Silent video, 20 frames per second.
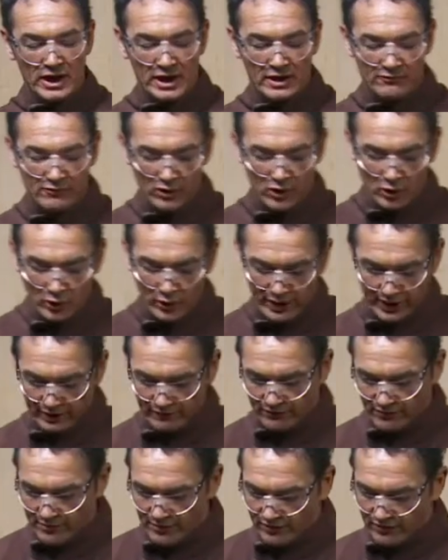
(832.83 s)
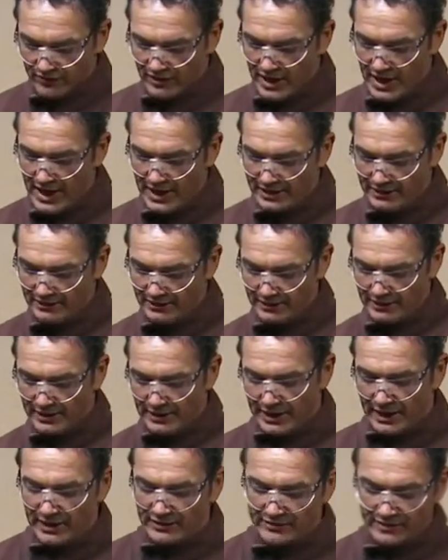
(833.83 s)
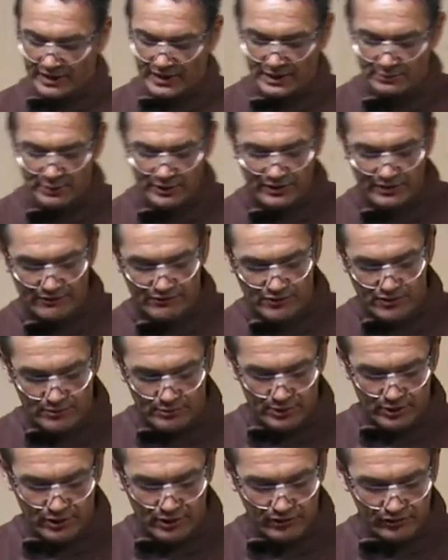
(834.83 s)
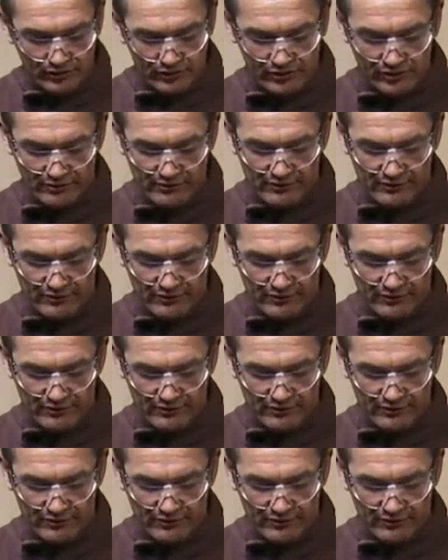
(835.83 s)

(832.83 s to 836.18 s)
If we're going in from the side, it's a little bit different because there's some